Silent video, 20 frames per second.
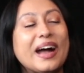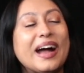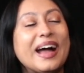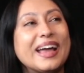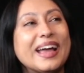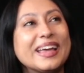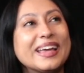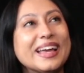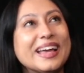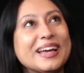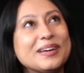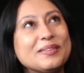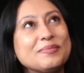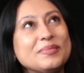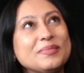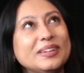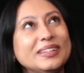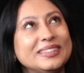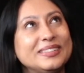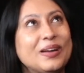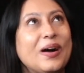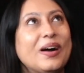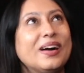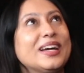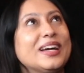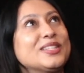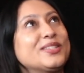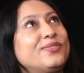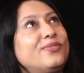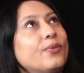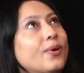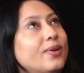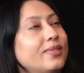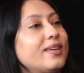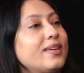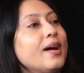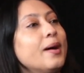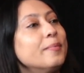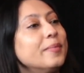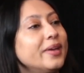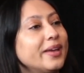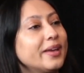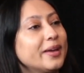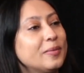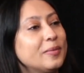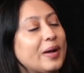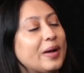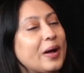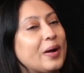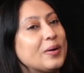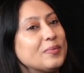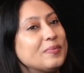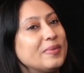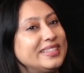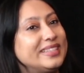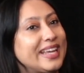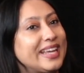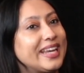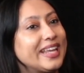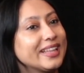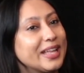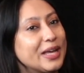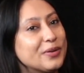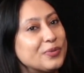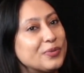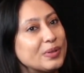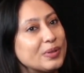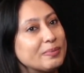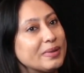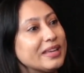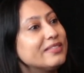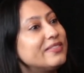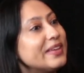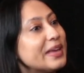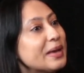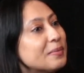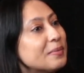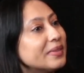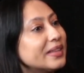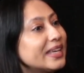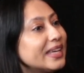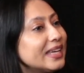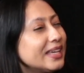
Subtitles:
I am not as forthcoming about my dating life with my family.